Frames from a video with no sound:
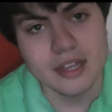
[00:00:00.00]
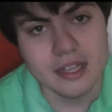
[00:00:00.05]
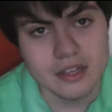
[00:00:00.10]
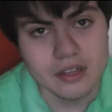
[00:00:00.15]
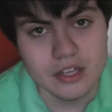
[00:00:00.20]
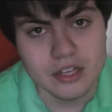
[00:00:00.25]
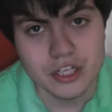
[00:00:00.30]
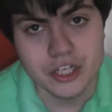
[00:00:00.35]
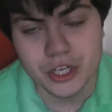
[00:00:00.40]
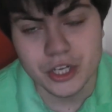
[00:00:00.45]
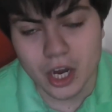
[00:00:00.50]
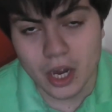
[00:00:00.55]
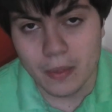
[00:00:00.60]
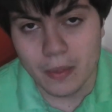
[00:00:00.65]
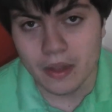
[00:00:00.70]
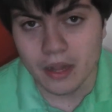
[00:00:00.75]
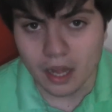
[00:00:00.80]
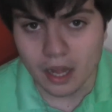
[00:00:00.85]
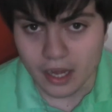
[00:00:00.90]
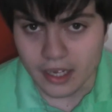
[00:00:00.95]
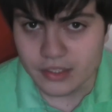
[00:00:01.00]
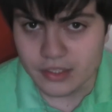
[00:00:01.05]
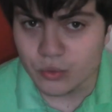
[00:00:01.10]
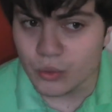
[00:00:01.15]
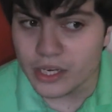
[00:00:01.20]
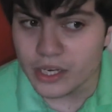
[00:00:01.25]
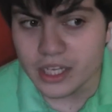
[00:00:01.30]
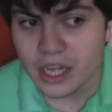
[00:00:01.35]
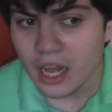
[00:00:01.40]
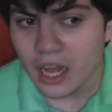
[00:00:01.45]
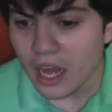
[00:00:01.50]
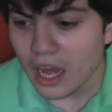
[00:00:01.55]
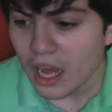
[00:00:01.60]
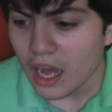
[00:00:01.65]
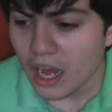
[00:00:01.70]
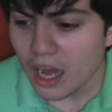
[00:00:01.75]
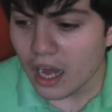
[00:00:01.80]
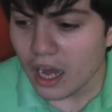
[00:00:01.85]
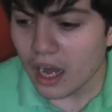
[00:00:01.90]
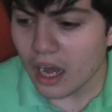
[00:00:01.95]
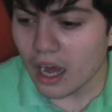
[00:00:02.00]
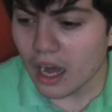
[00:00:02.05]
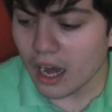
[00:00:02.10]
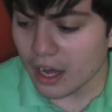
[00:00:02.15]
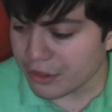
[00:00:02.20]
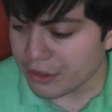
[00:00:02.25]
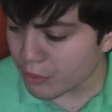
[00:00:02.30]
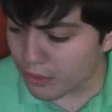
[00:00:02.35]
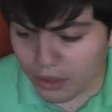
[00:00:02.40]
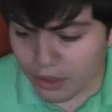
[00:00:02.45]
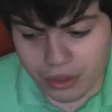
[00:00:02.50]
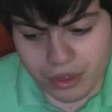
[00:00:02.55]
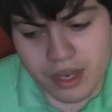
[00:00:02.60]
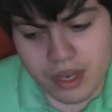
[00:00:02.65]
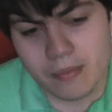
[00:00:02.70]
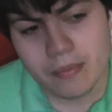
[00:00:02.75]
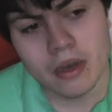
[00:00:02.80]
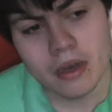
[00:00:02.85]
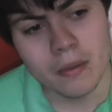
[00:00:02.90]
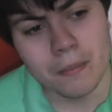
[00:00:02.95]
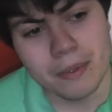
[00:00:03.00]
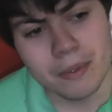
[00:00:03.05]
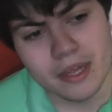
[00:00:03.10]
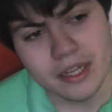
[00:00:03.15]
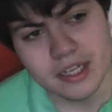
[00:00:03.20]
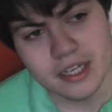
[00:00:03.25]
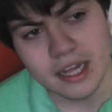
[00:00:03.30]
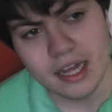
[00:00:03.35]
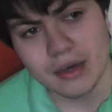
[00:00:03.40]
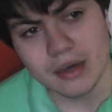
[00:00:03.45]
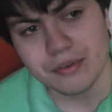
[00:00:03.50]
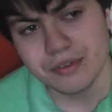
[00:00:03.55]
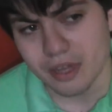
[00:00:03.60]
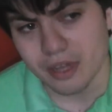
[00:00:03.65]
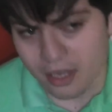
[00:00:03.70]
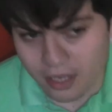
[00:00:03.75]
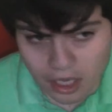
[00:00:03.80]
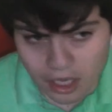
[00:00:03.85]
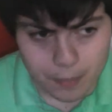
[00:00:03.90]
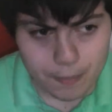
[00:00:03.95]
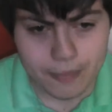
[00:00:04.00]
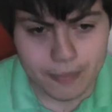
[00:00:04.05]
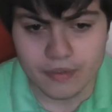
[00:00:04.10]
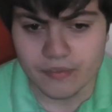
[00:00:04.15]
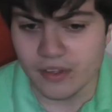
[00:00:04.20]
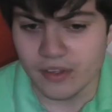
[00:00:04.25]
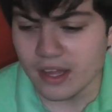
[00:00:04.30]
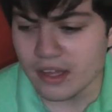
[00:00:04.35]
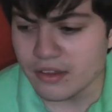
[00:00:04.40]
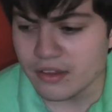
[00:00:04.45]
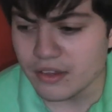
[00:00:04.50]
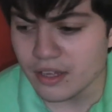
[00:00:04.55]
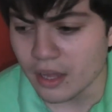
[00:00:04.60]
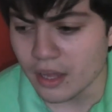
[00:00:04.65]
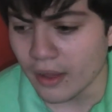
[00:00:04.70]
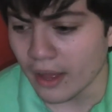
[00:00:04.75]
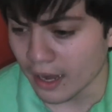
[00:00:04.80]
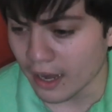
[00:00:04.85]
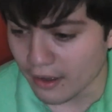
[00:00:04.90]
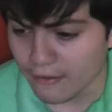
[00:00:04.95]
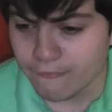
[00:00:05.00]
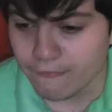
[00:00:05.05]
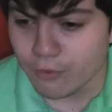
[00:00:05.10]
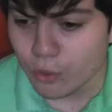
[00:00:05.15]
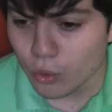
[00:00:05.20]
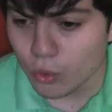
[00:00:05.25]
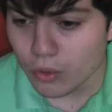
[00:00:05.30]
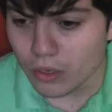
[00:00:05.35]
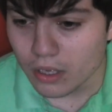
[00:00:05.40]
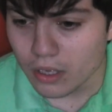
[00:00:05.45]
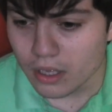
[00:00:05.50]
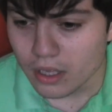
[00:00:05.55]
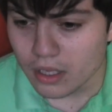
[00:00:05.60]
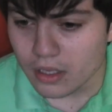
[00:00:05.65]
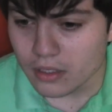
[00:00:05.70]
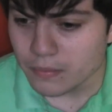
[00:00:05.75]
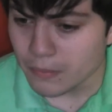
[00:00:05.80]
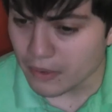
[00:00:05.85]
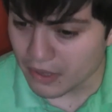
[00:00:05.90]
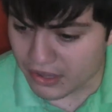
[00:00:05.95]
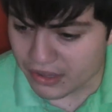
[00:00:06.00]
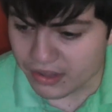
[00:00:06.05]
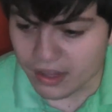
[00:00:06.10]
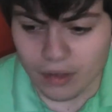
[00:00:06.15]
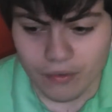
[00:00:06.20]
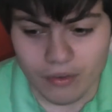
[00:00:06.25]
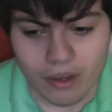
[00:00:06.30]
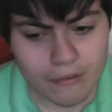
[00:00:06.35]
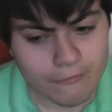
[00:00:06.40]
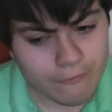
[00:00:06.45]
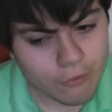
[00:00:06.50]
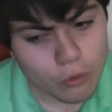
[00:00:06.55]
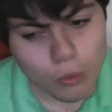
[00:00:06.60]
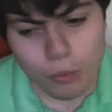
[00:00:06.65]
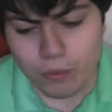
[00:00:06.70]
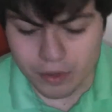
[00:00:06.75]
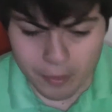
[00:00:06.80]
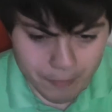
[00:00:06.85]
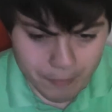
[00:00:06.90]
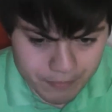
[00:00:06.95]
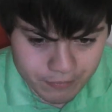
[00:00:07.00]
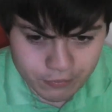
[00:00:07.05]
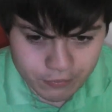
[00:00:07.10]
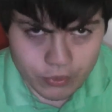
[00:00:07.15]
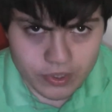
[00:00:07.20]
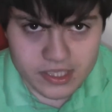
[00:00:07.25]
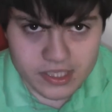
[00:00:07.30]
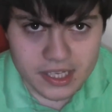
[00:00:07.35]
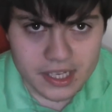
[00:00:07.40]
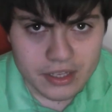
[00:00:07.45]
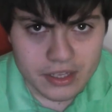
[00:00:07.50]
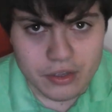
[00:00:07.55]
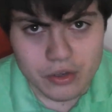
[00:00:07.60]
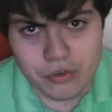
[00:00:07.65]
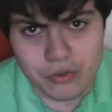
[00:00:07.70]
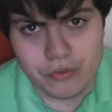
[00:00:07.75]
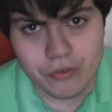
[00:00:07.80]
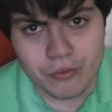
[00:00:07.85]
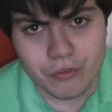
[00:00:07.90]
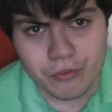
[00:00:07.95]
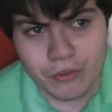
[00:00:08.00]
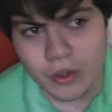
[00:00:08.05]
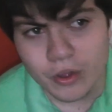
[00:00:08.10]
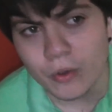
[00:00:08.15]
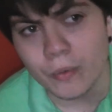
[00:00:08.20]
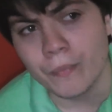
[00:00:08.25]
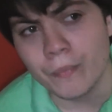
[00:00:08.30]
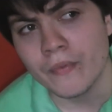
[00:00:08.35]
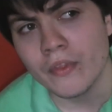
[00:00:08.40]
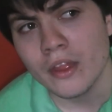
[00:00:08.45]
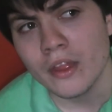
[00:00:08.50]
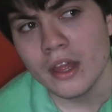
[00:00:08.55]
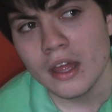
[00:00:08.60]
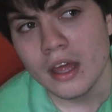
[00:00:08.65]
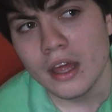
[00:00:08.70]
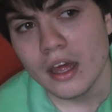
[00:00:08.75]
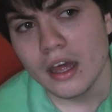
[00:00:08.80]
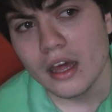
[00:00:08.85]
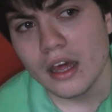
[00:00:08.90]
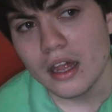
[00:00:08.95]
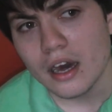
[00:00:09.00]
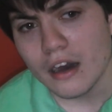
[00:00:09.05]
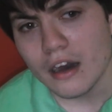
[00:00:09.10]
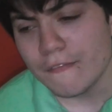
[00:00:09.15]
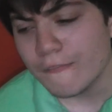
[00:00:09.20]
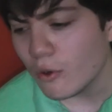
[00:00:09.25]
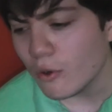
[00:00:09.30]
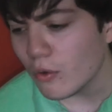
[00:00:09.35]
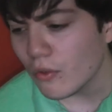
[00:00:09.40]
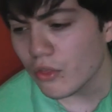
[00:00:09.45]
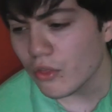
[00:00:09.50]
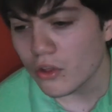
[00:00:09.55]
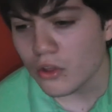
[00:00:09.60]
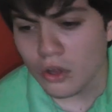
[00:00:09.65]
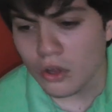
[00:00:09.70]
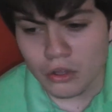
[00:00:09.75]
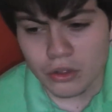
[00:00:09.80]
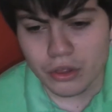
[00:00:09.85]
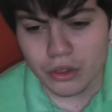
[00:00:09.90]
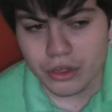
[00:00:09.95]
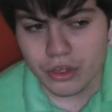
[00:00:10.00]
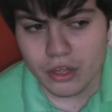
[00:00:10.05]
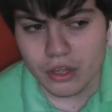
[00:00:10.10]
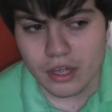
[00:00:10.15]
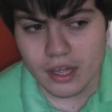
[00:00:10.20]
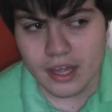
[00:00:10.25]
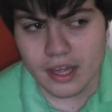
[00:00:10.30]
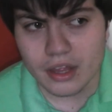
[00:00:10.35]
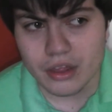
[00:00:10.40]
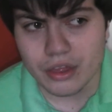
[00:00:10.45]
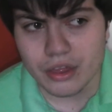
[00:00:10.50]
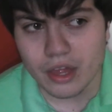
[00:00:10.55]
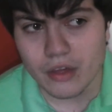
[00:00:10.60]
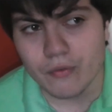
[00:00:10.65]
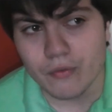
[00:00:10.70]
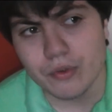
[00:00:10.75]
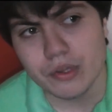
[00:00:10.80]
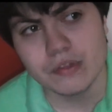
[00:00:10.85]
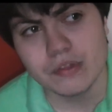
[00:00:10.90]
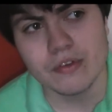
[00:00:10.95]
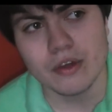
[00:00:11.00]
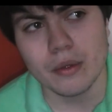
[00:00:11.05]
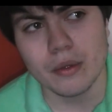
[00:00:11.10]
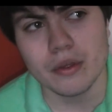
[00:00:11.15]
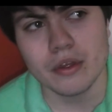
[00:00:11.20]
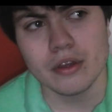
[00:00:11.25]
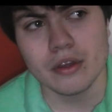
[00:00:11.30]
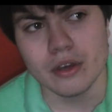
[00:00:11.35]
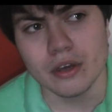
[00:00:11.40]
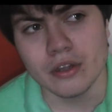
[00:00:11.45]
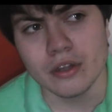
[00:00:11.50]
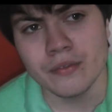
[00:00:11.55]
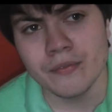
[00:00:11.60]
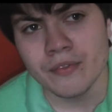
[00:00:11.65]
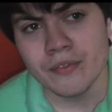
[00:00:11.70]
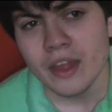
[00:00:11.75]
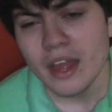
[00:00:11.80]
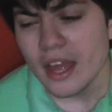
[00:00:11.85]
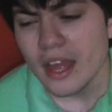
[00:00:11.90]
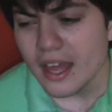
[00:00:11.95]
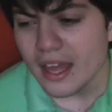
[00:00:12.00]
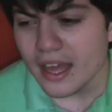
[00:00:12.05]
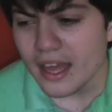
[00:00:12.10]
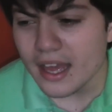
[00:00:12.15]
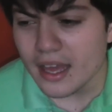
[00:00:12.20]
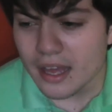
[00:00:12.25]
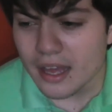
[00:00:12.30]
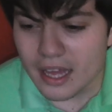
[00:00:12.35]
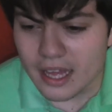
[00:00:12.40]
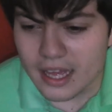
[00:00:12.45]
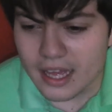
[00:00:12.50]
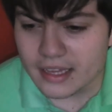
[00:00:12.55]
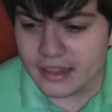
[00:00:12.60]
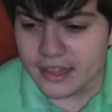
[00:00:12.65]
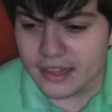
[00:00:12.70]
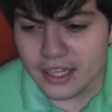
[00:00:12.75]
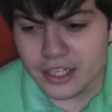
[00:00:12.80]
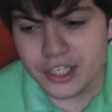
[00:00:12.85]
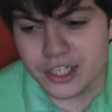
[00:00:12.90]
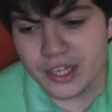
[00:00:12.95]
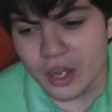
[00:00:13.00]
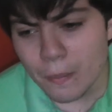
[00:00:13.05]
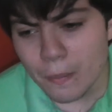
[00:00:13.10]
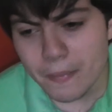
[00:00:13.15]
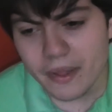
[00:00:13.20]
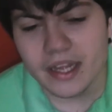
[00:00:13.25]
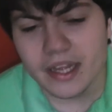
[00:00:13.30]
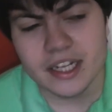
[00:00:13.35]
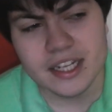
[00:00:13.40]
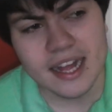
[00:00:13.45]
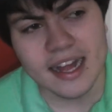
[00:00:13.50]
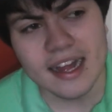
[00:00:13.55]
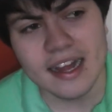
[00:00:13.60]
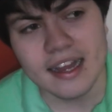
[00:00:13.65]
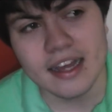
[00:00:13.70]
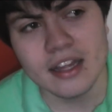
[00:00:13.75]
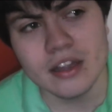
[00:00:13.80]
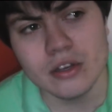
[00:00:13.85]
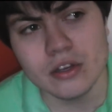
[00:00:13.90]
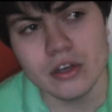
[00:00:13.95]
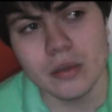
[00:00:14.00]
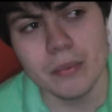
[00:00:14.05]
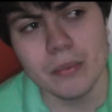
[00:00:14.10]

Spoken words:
did Shine a Light, which I saw at the cinema in Picture House a couple of years ago, and I thought it was a pretty good film. I thought the concert itself was very good. It did show Mick Jagger